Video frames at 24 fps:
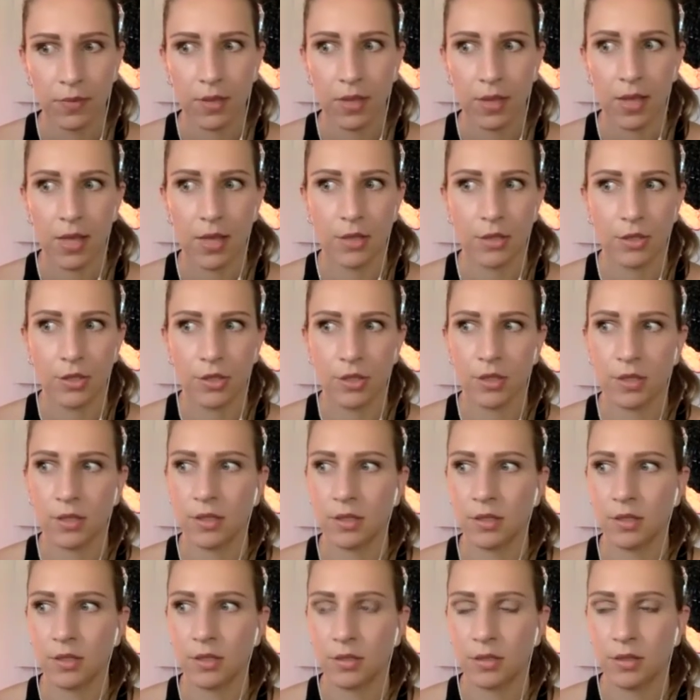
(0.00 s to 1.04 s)
it
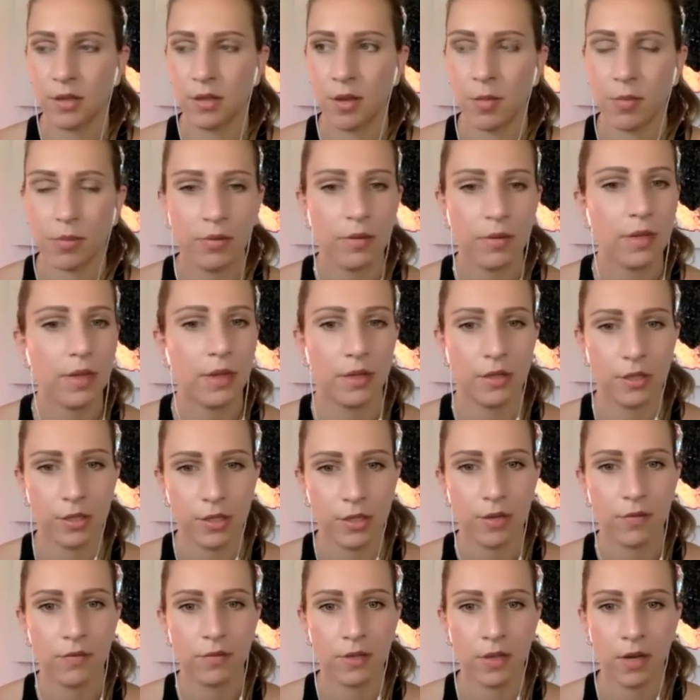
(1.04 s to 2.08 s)
just completely
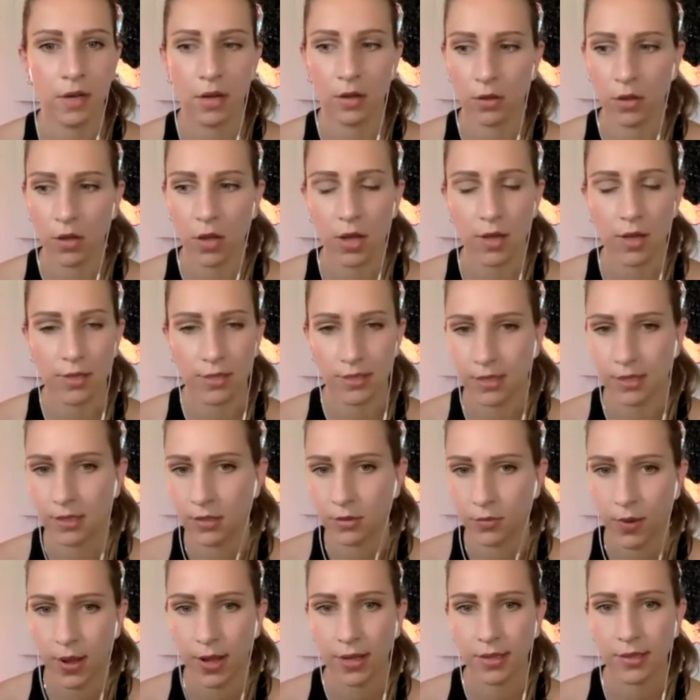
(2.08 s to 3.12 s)
shifted and lost its
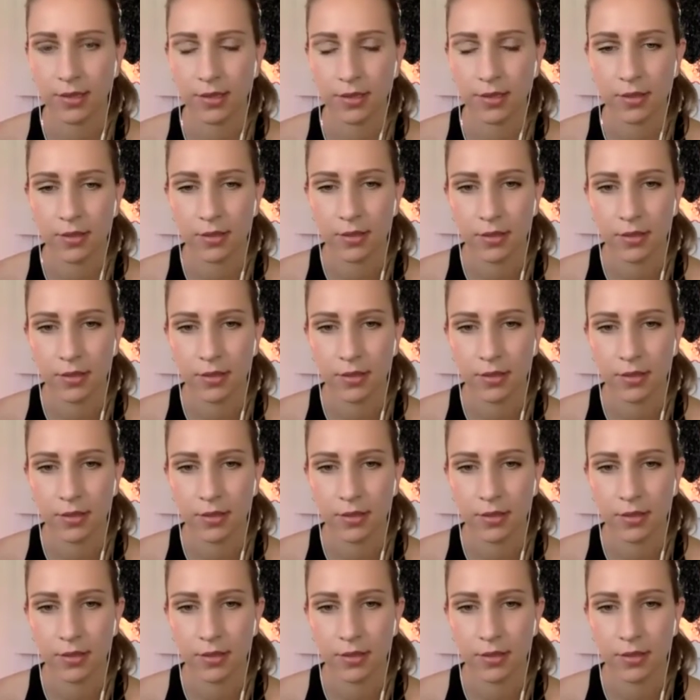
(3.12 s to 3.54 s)
weight.